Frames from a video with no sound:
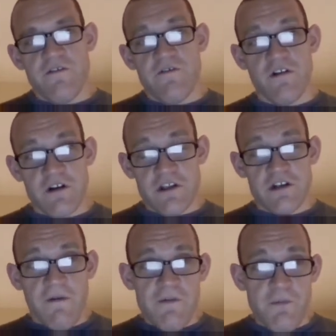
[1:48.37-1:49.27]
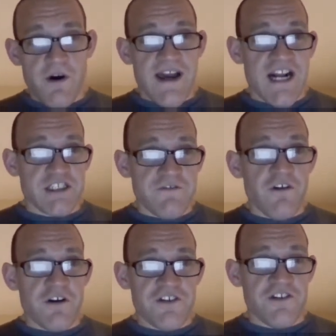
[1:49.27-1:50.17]
very little of the book actually
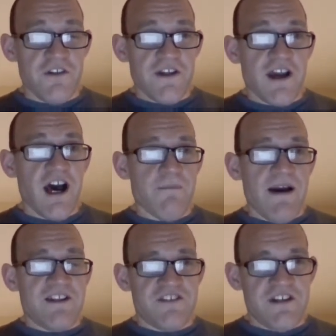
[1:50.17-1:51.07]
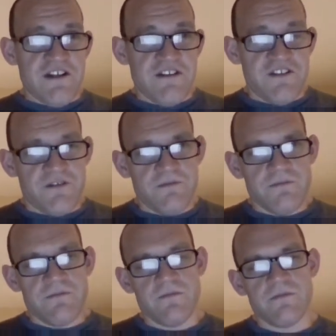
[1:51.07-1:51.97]
focuses on the combat scenes.
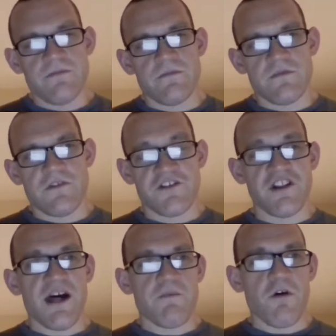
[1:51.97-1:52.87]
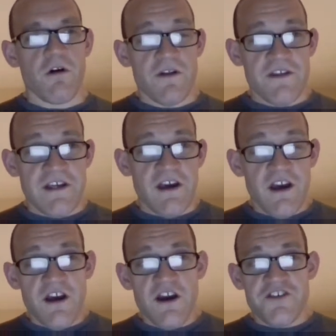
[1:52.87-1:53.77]
There's a lot more on the
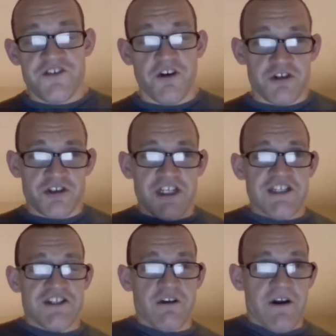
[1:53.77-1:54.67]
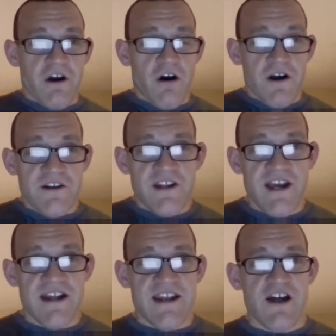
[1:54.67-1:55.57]
social changes going on
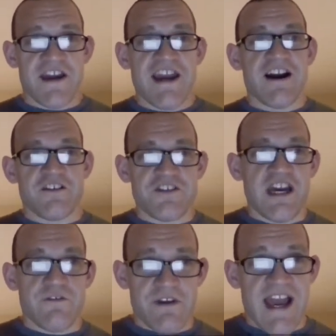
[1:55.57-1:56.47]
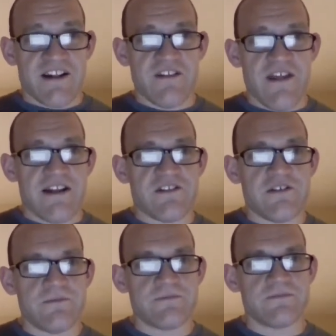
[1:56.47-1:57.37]
and how the characters kind of react to that.
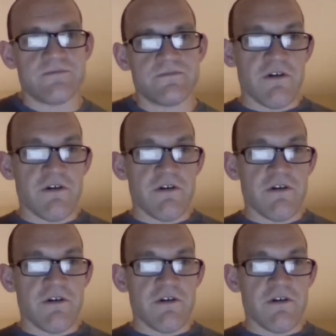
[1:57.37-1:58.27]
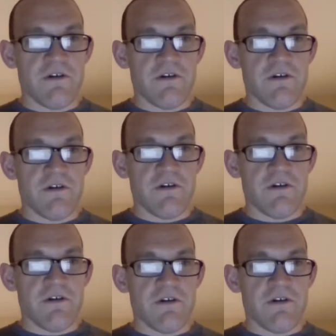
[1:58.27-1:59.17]
There's a
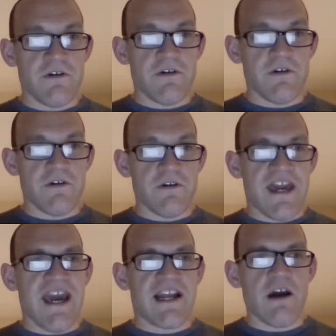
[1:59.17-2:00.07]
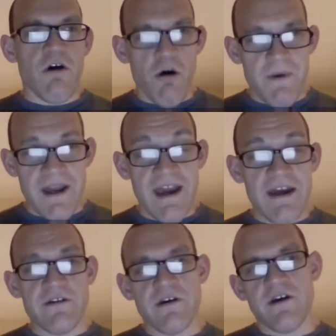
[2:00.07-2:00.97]
saying, you can't go home
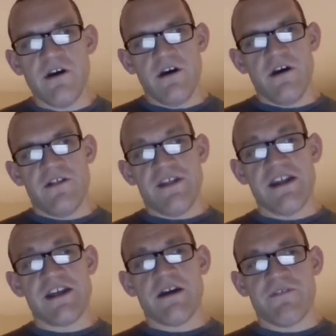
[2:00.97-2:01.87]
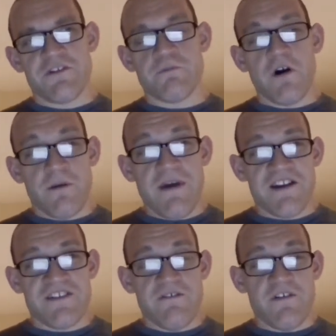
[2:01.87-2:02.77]
again. The ending of this book
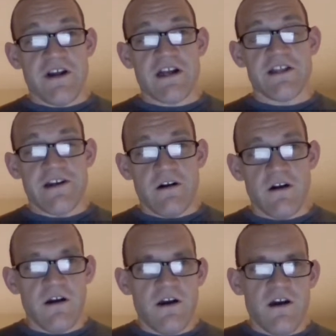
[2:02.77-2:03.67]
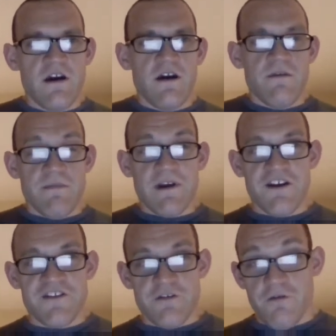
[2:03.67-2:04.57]
makes that clear,
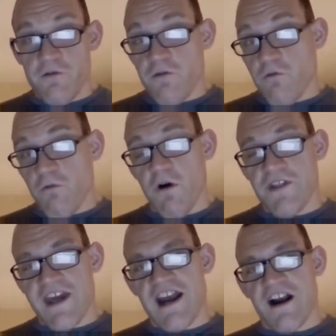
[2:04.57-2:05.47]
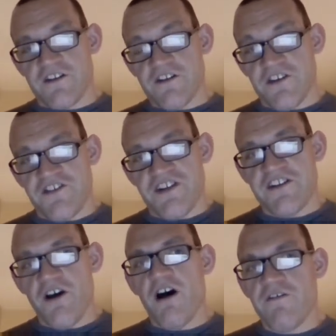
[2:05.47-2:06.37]
because when the characters are
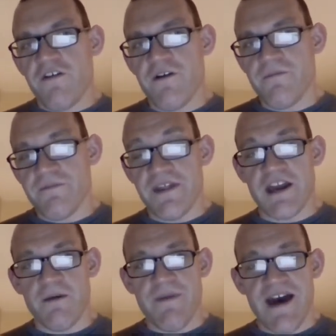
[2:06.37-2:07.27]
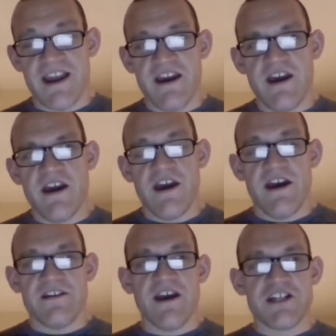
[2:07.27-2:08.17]
sent off, they come back
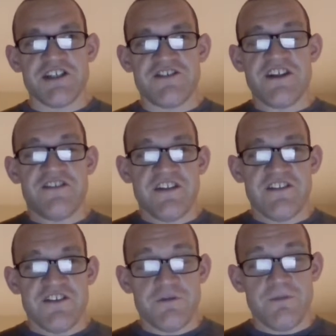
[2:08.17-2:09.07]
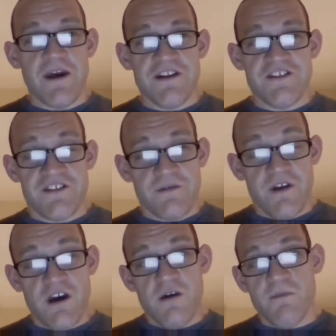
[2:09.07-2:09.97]
not just distant in space,
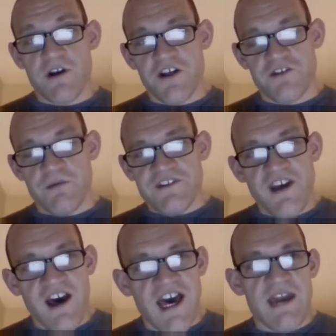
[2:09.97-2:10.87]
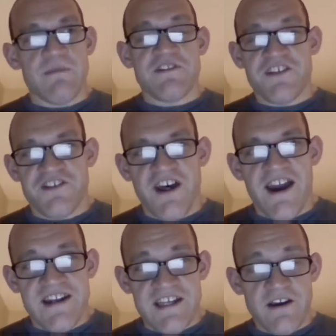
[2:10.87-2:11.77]
but also in time, in
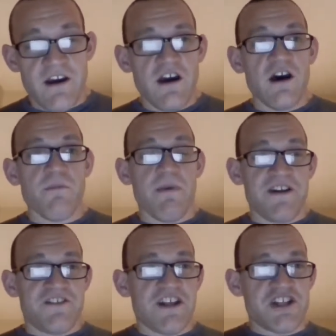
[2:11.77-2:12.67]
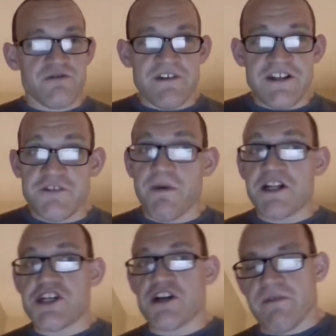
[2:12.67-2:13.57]
society, by centuries, by
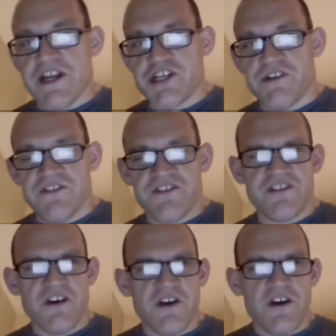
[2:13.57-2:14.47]
generations.